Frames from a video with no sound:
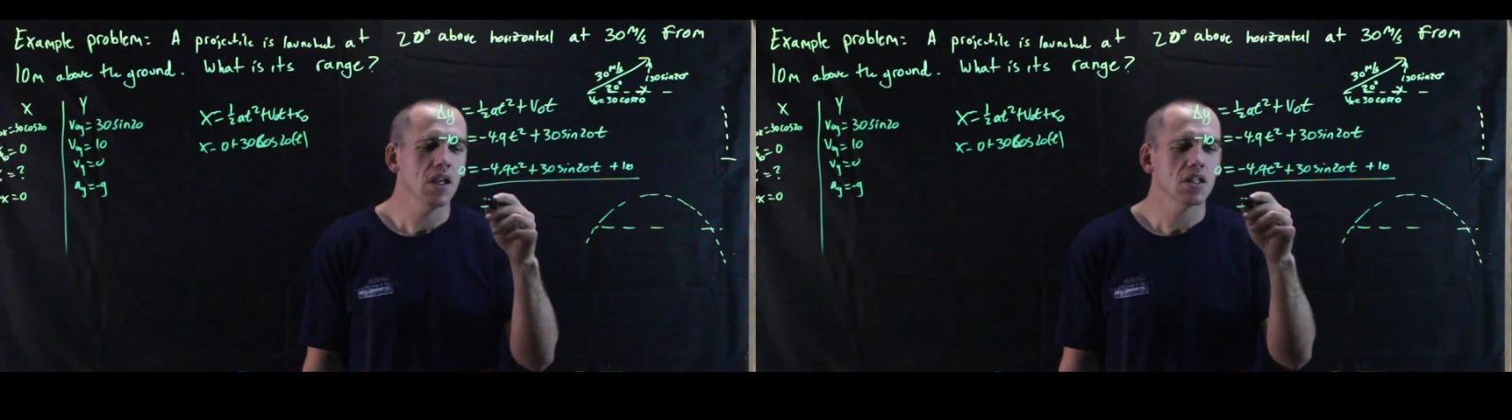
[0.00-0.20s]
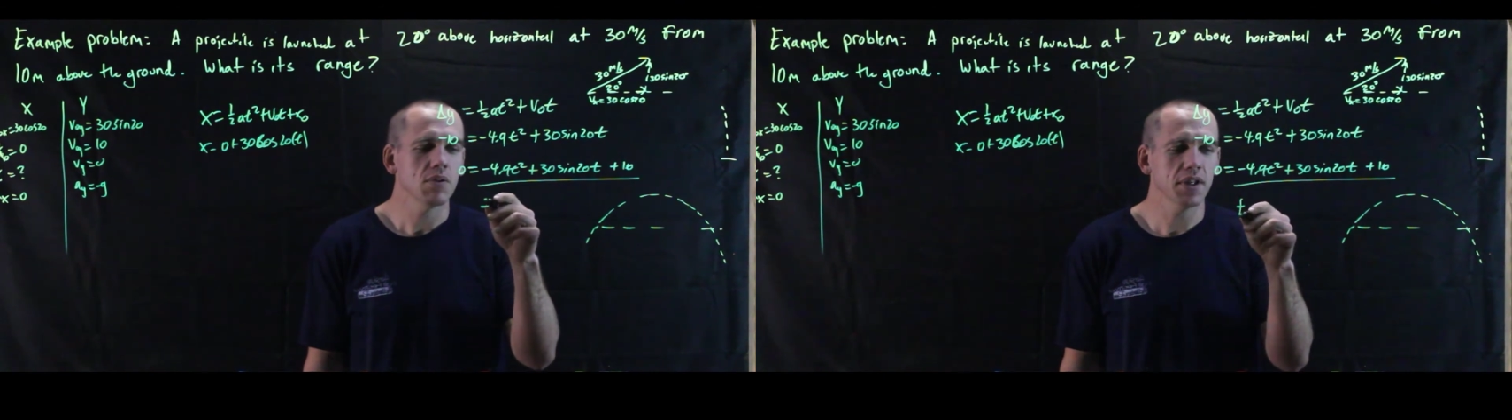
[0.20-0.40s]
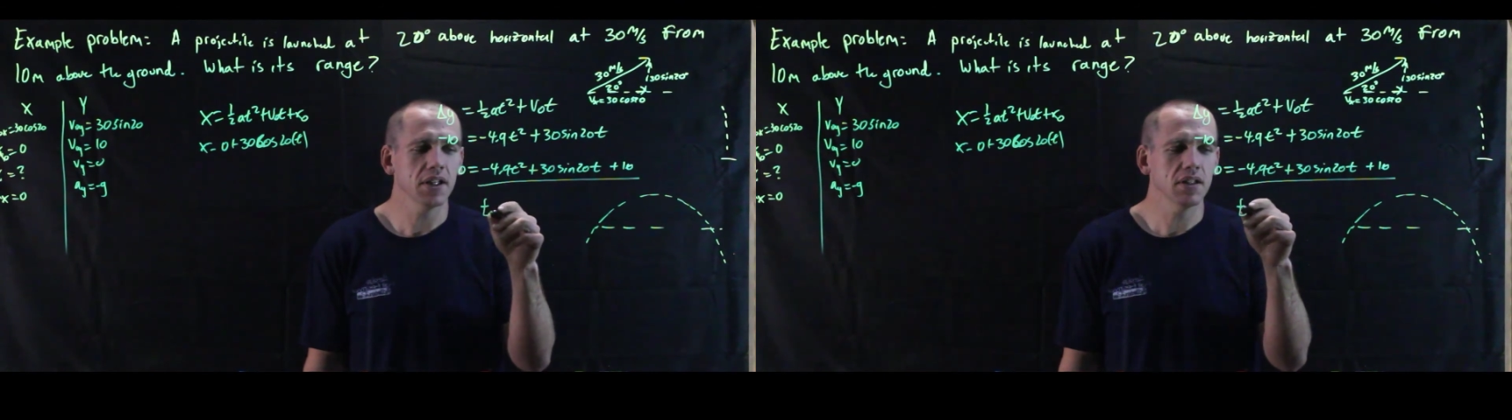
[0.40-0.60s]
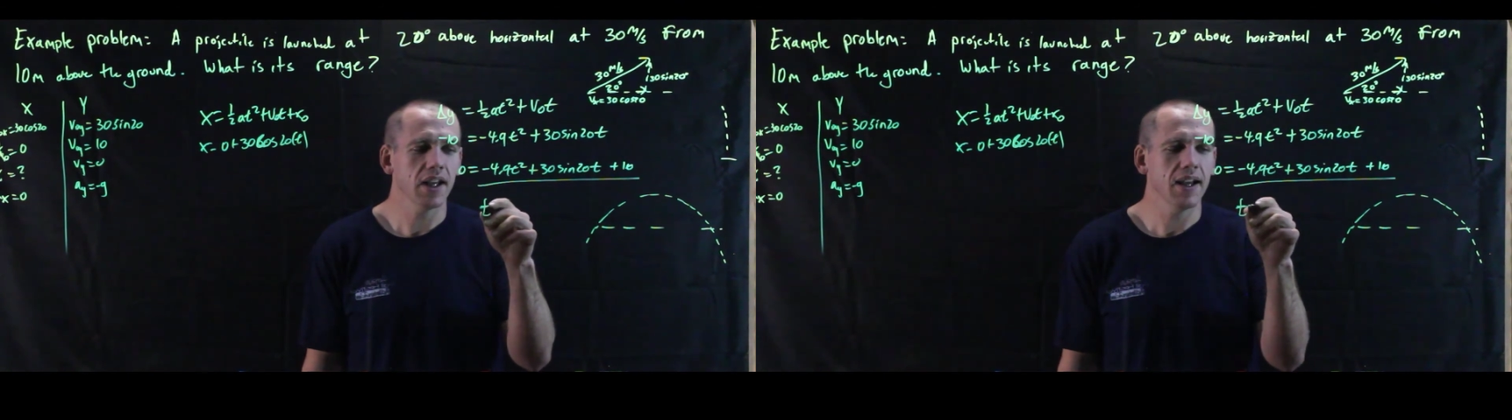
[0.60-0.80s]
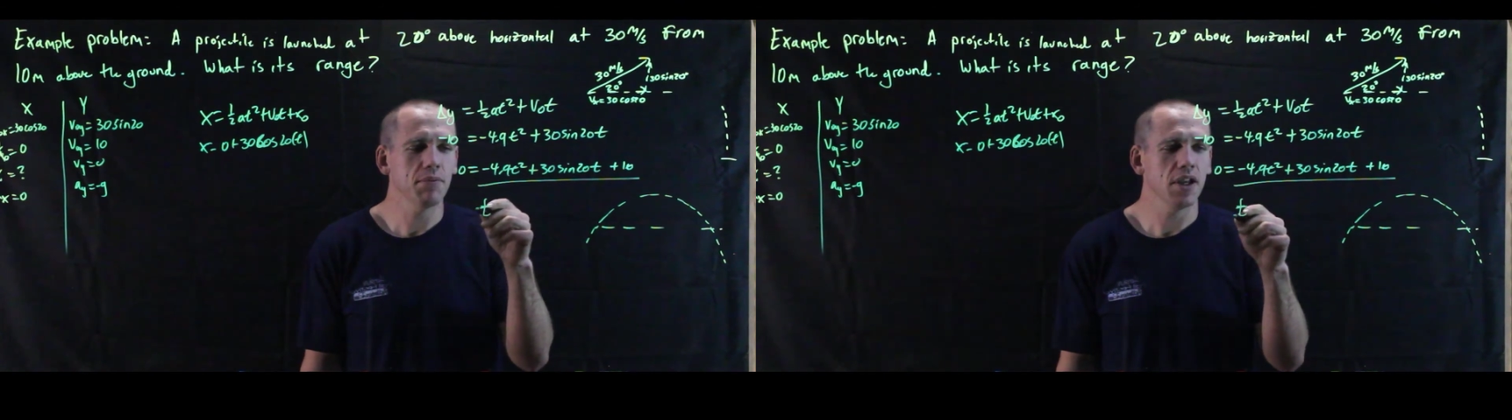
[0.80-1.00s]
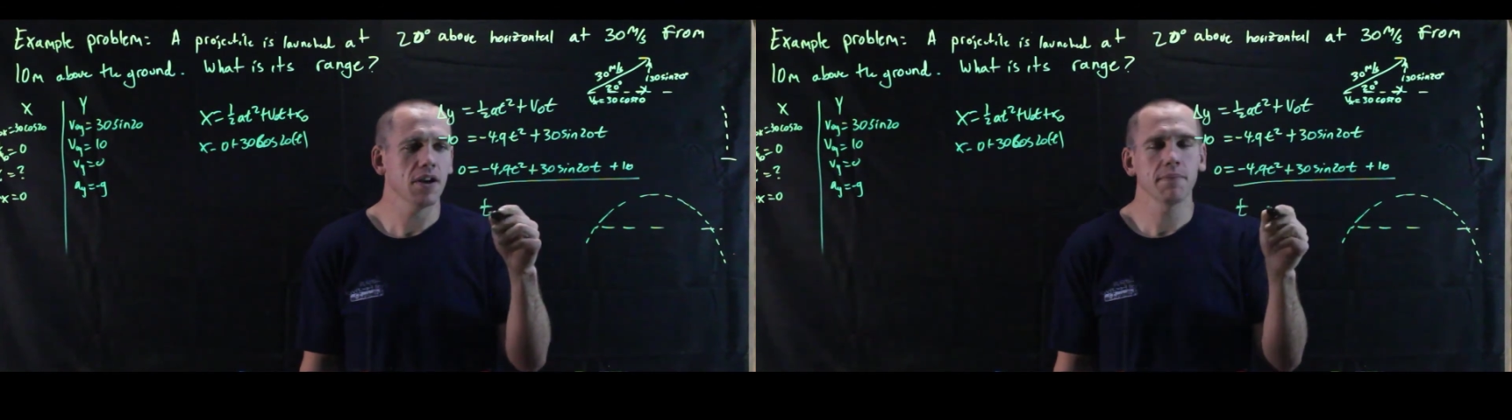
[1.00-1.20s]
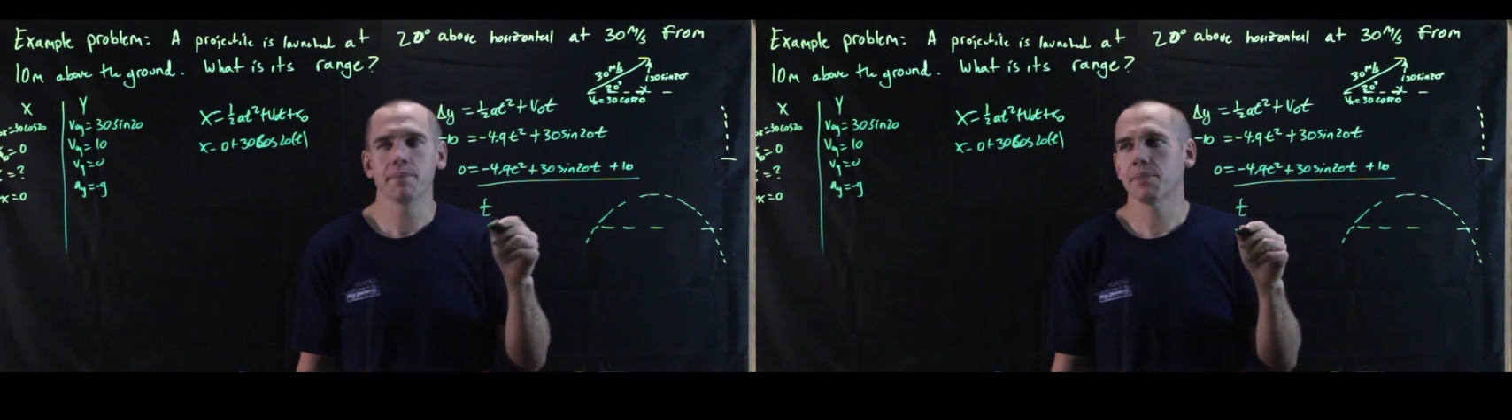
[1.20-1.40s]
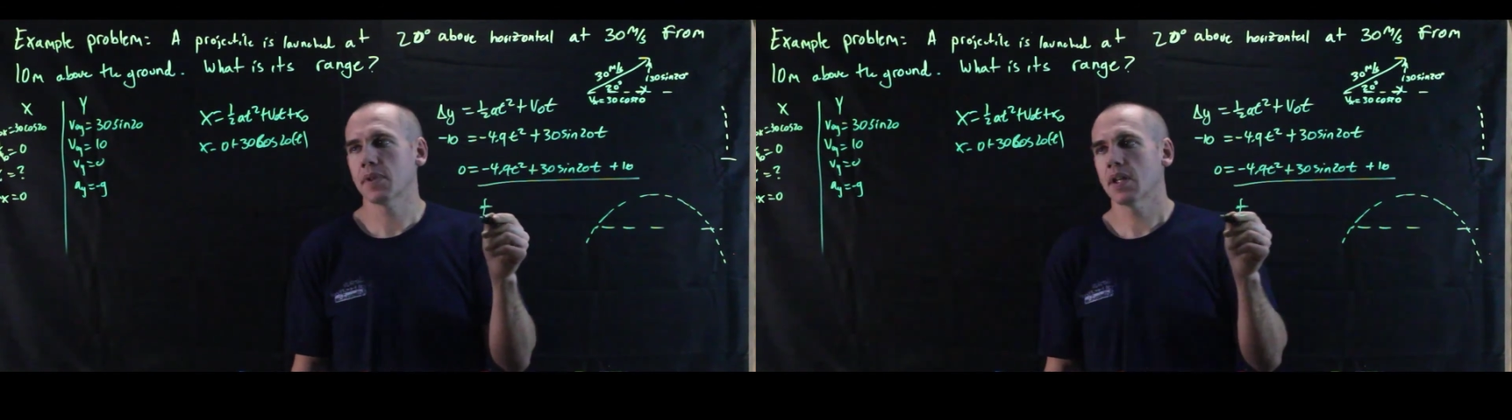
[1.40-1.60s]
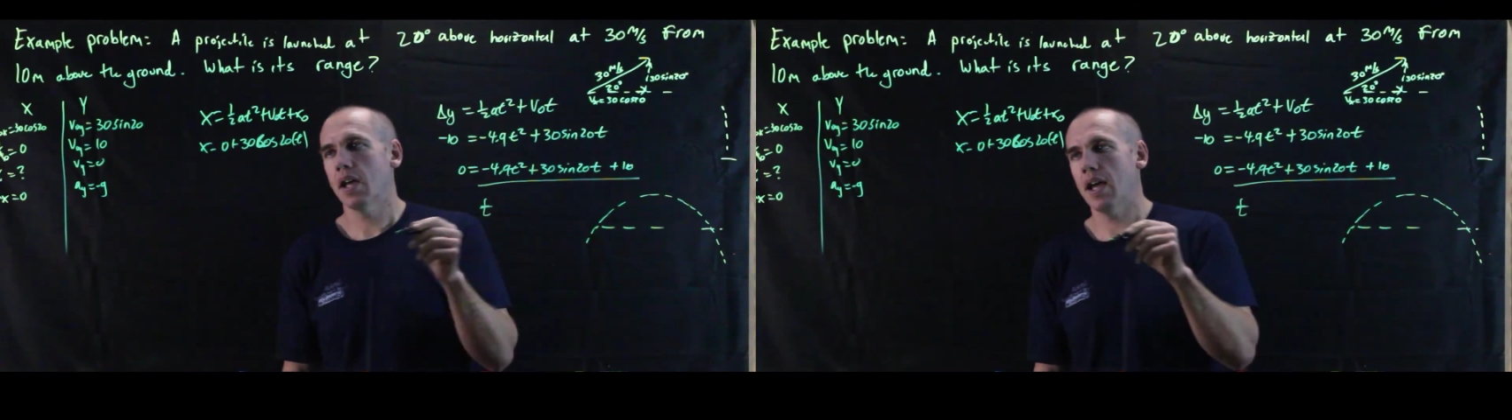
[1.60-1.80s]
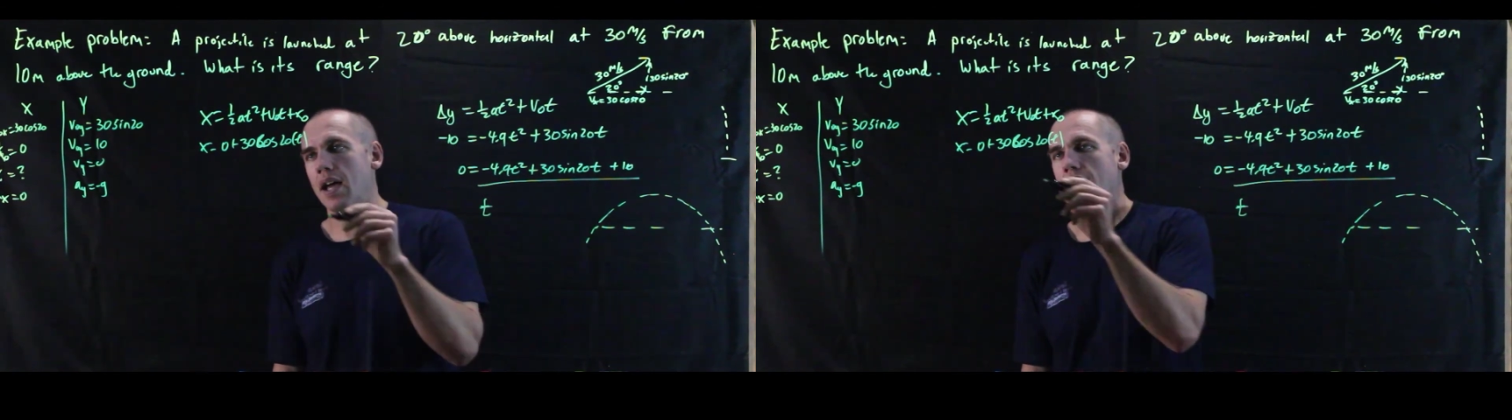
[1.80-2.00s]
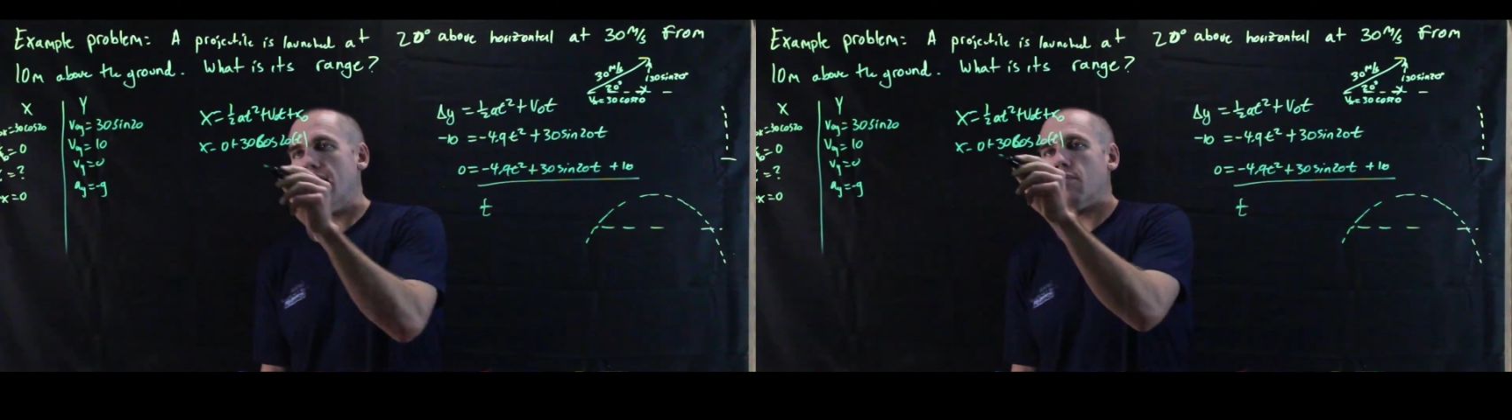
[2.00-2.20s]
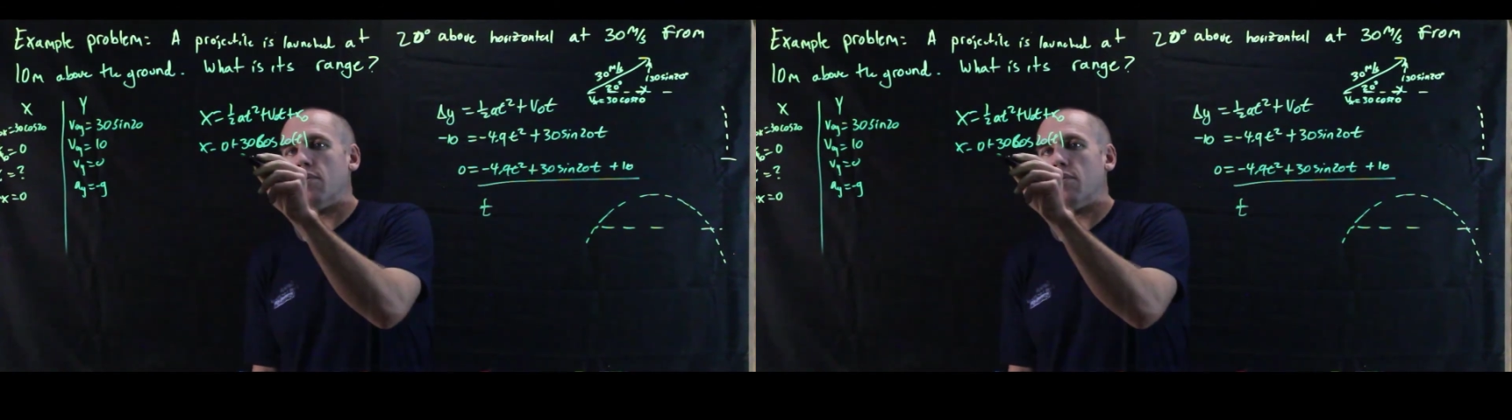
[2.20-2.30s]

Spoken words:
So we get our time there, and then